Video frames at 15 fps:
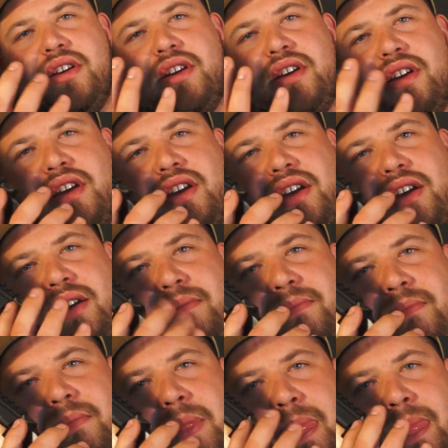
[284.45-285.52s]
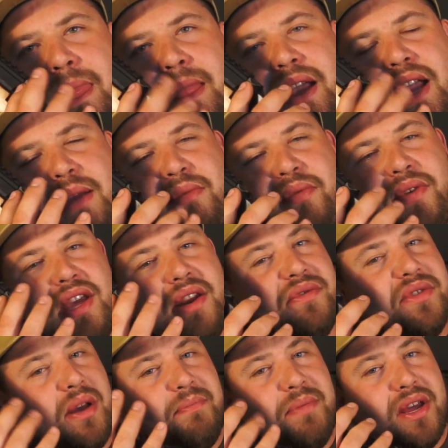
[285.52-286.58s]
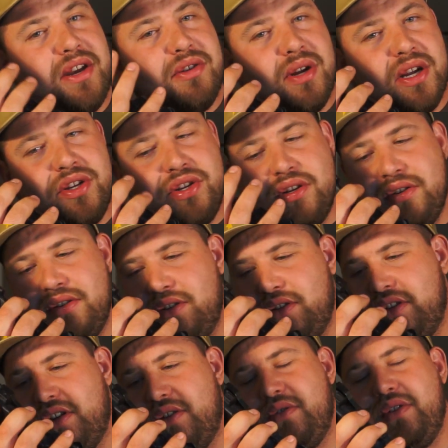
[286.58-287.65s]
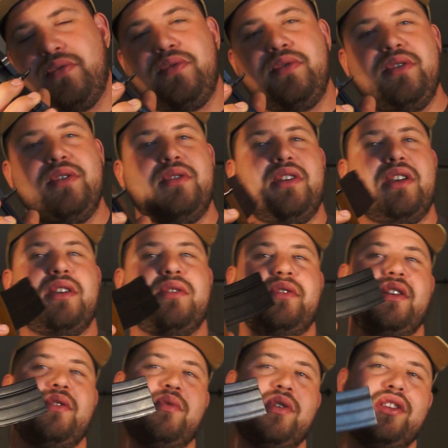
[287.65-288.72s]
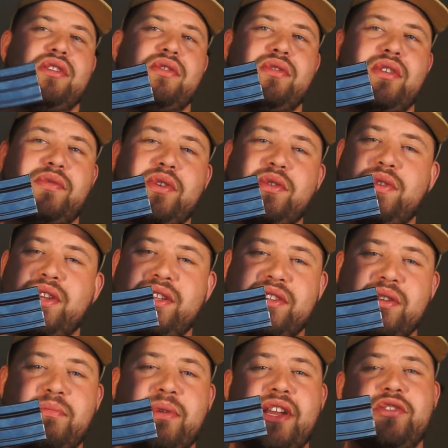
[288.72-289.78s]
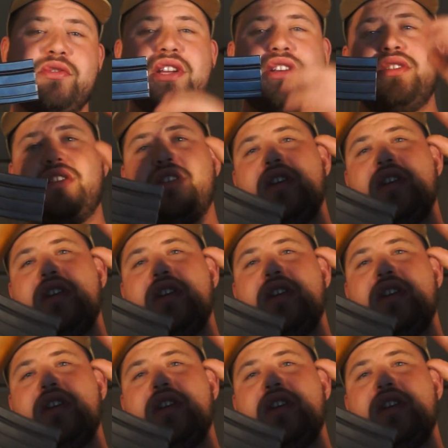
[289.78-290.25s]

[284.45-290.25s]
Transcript: I am a fan of some penetration. Like I said, if you need some penetration